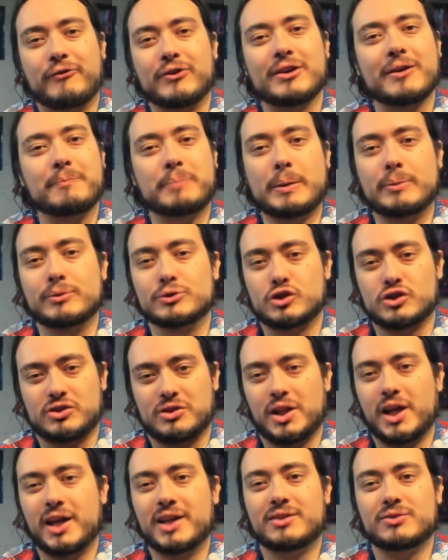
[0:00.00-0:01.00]
And people just
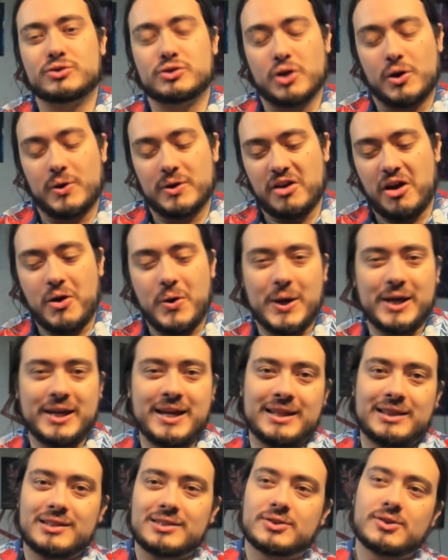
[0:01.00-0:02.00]
liked going, oh, I
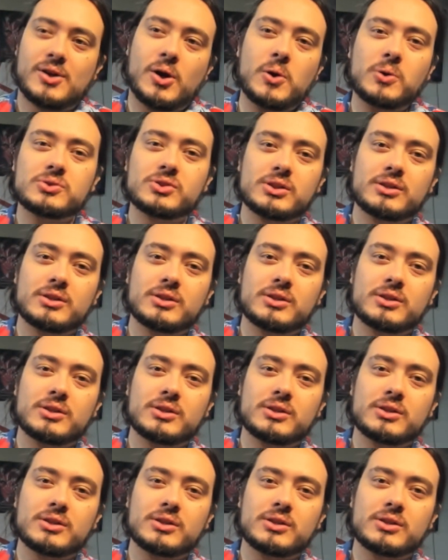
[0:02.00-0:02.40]
got this cozy